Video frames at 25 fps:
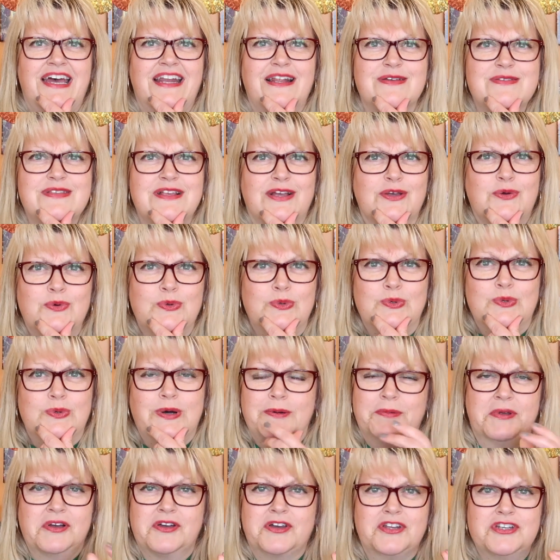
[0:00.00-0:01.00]
And I was like, oh,
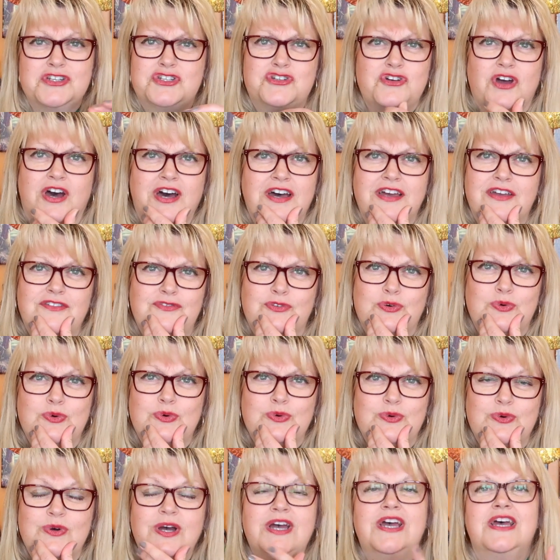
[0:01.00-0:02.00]
I'm not going to drive.
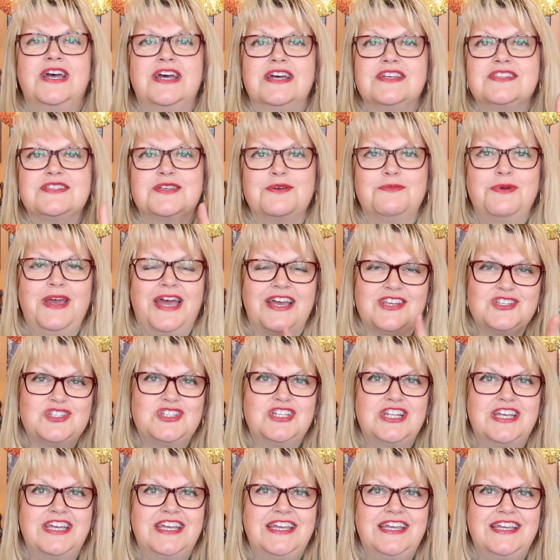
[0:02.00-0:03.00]
Ooh. So we
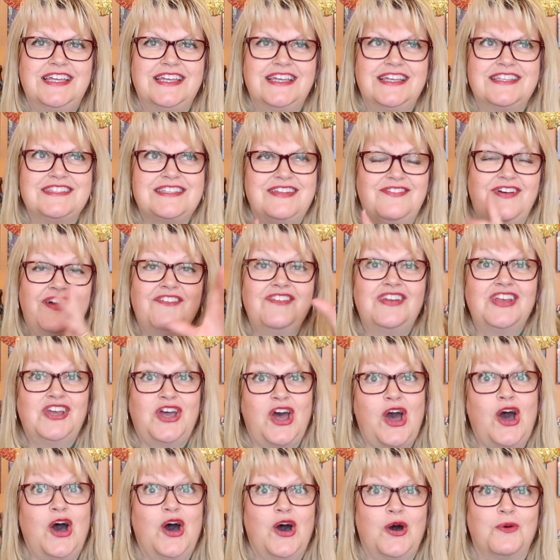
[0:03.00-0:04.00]
actually, instead of having a
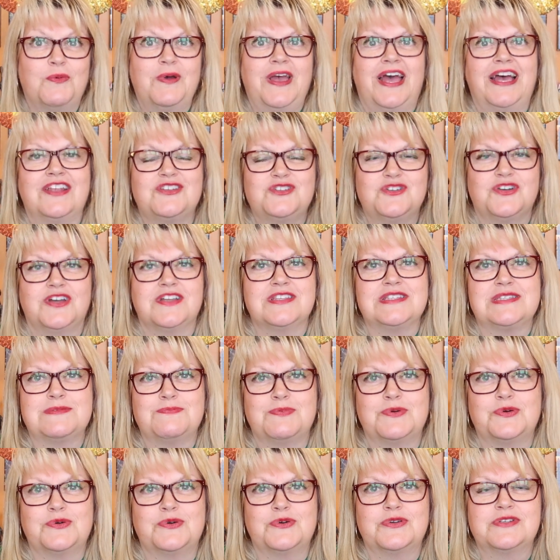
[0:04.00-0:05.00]
car, we had
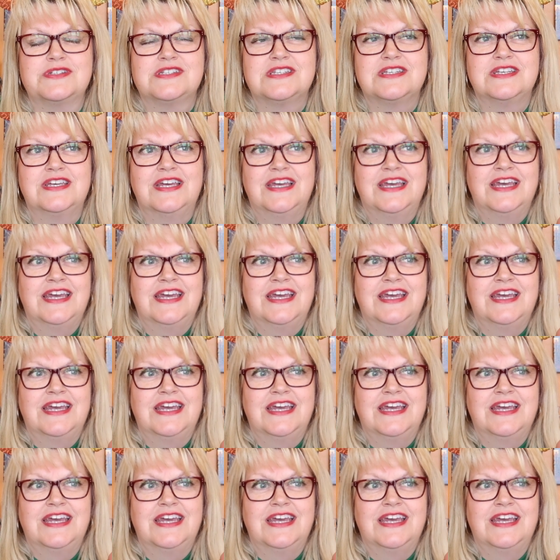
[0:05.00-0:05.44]
transport.